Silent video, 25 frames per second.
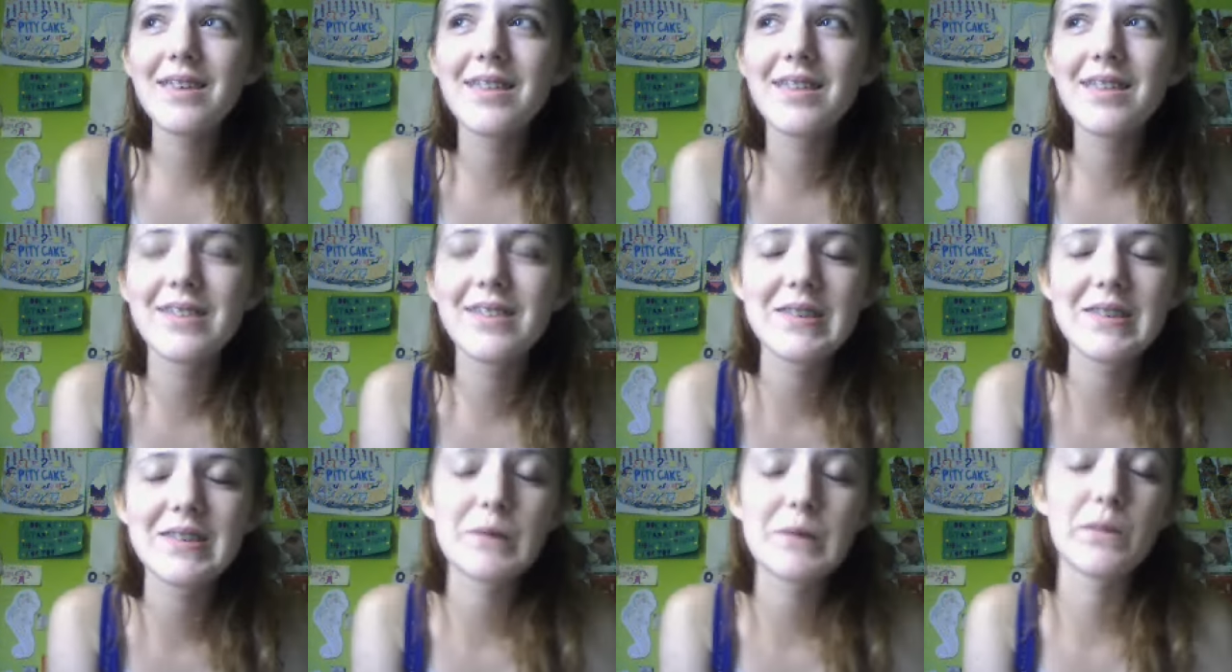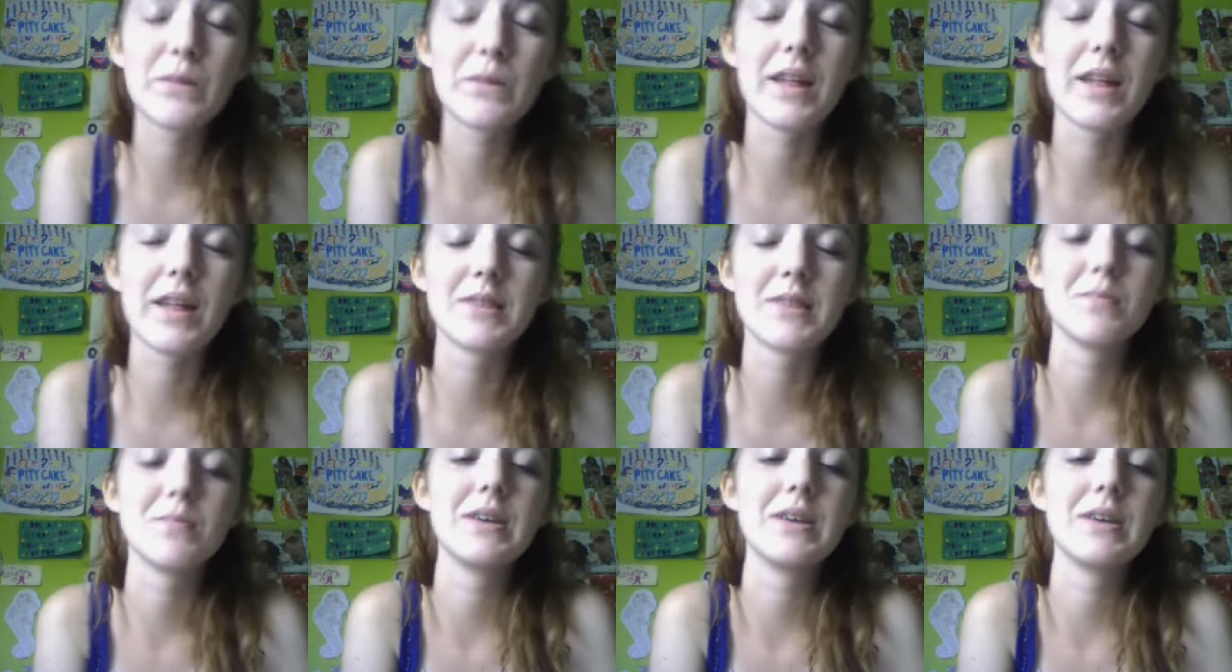So
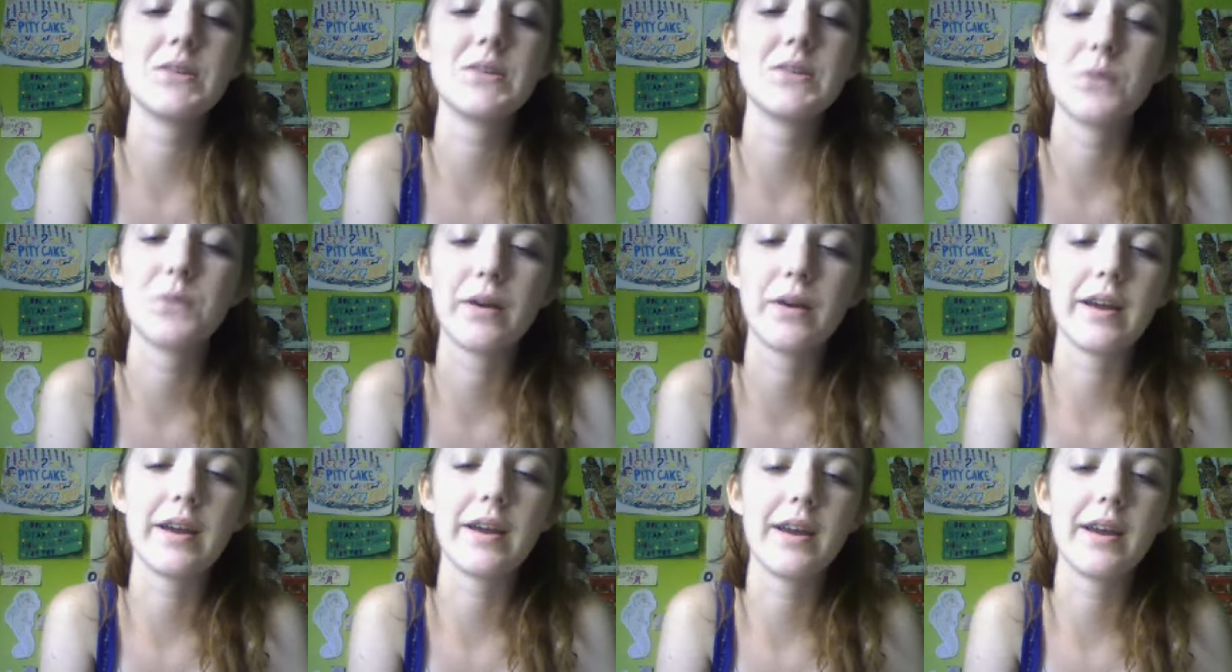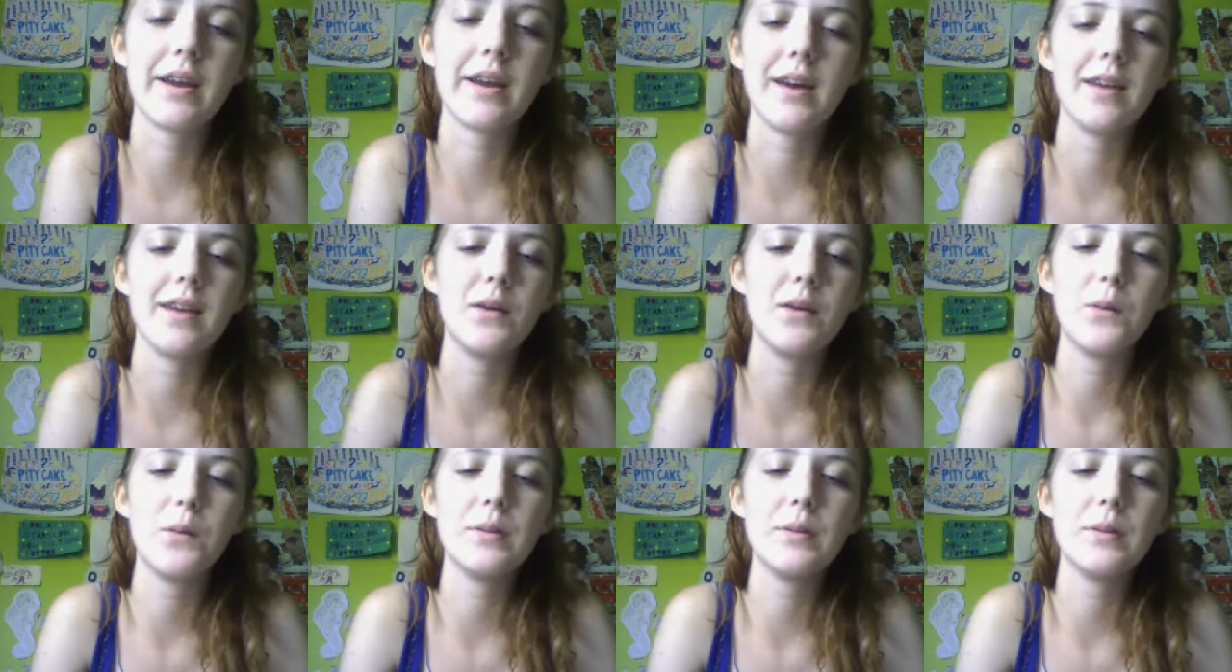that's my story. I
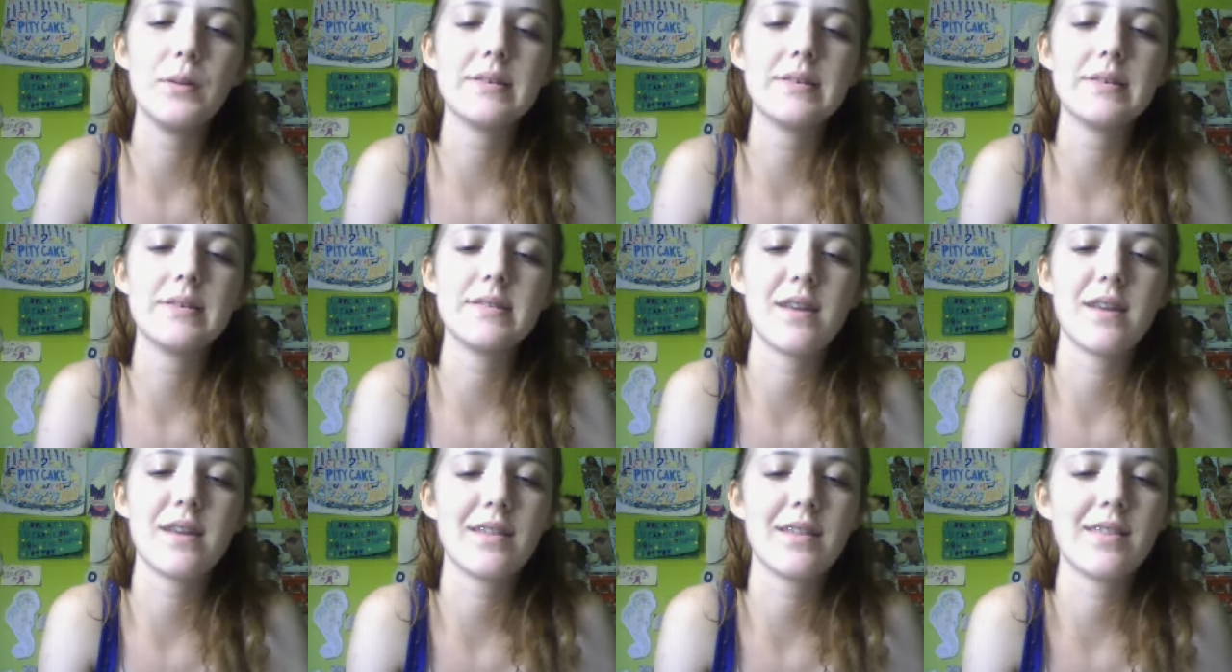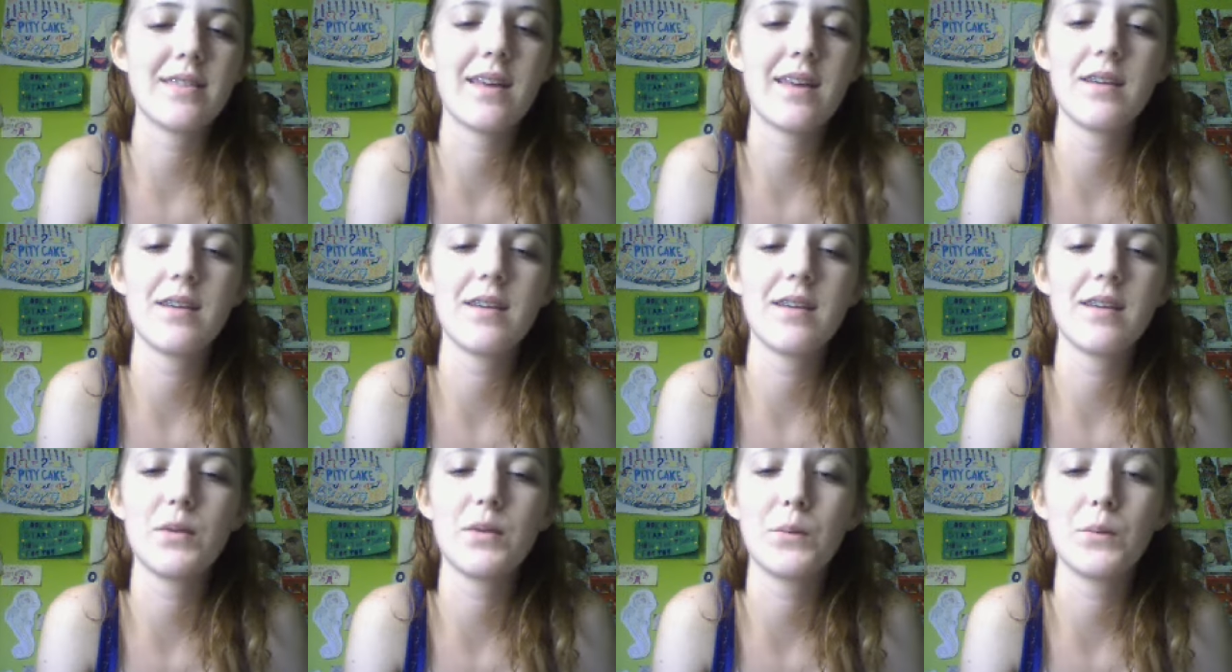know it's not that
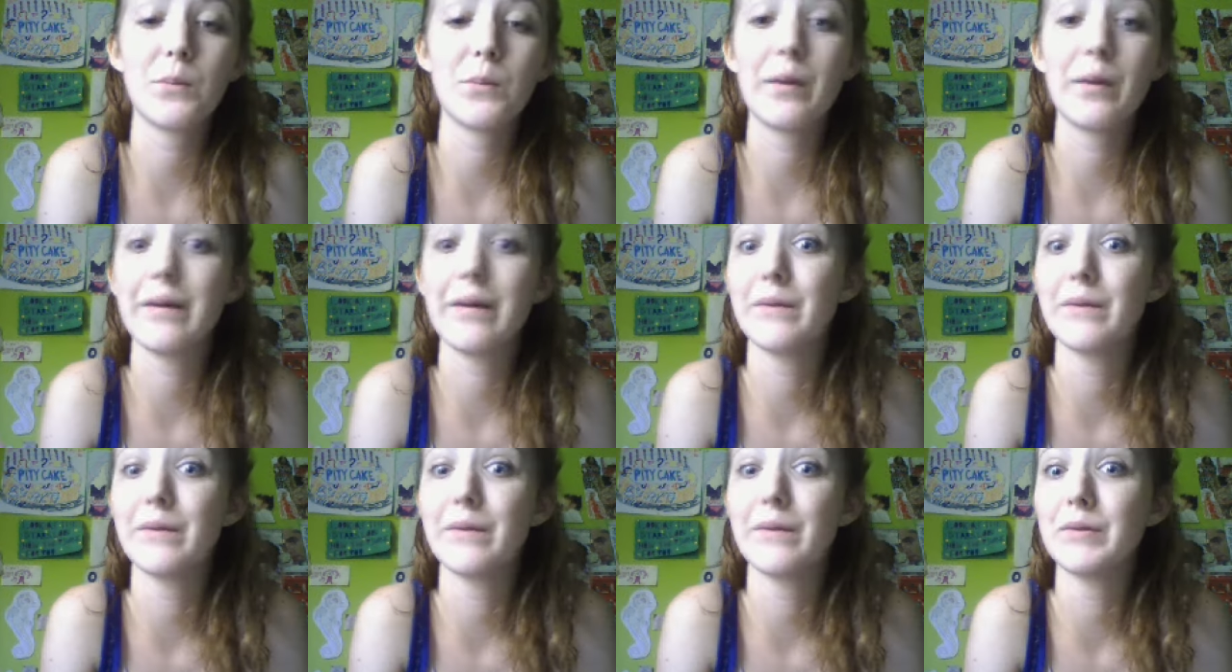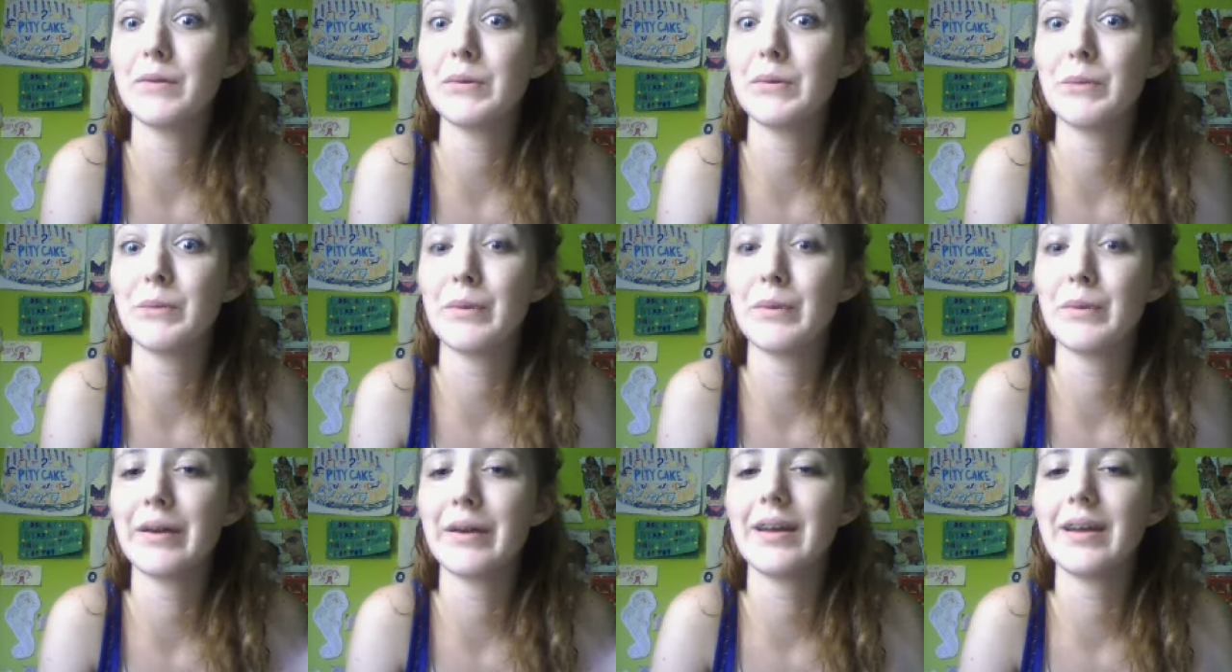great of a
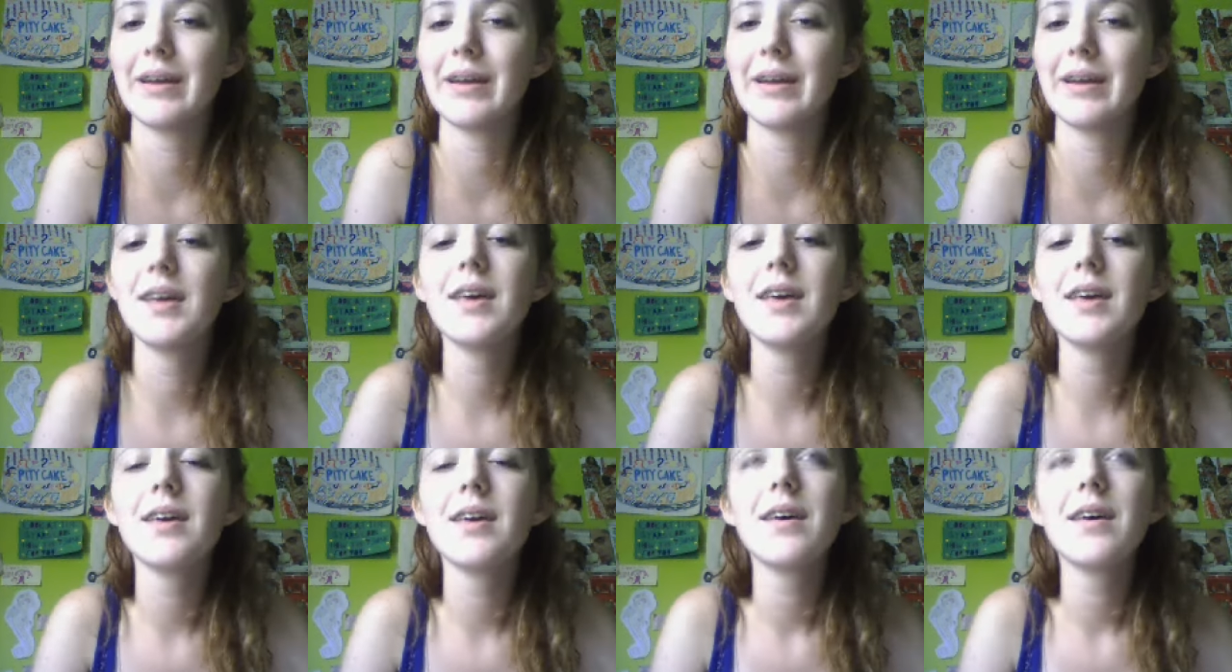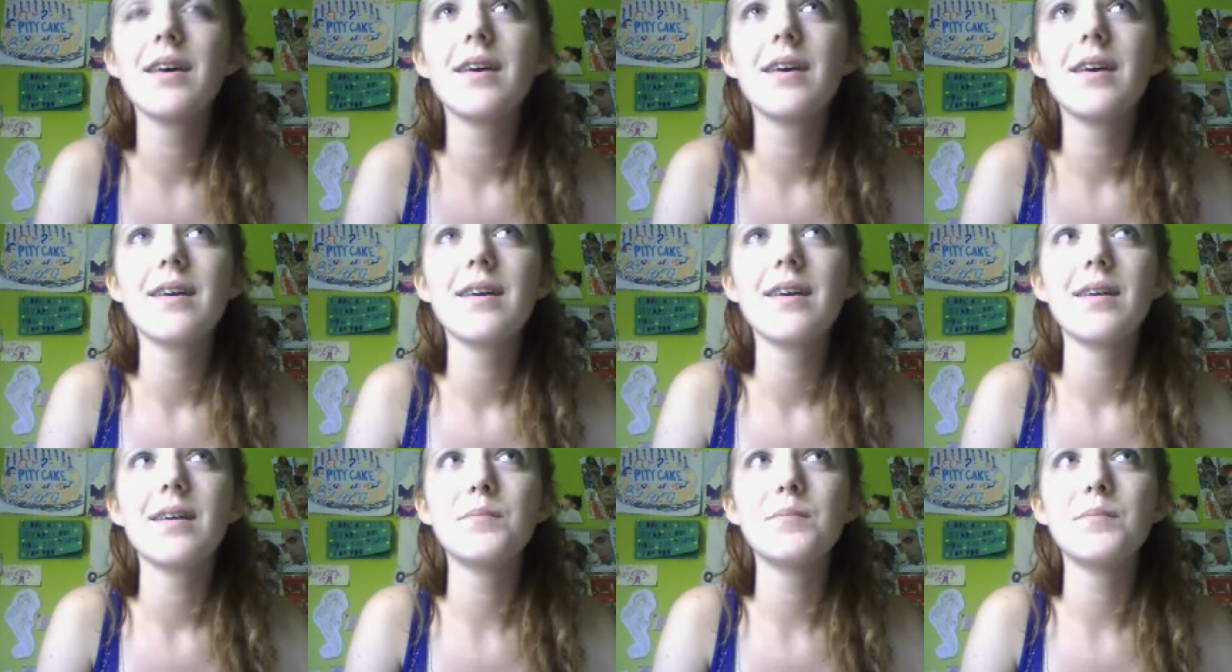story.
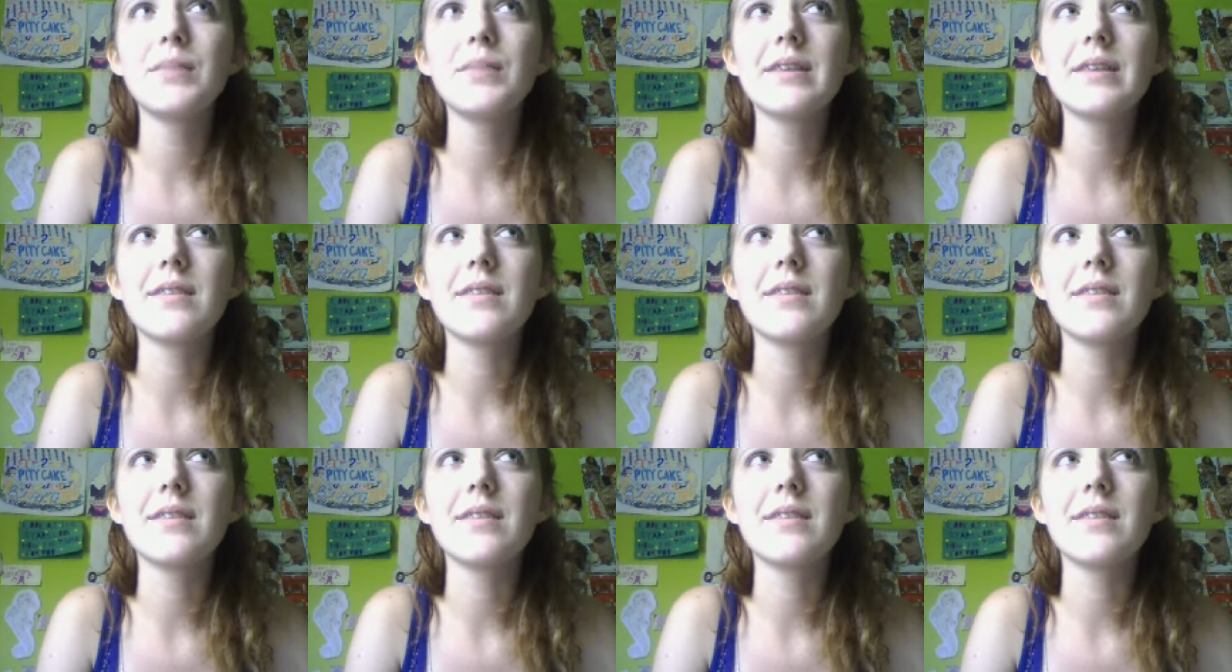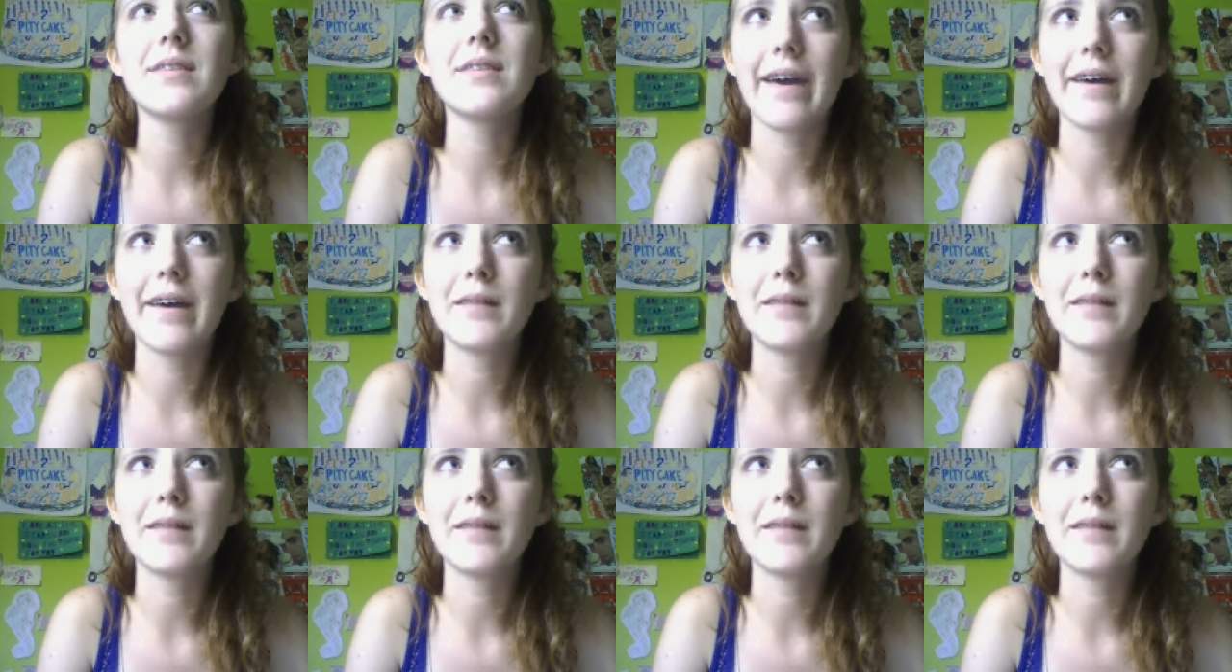But yeah.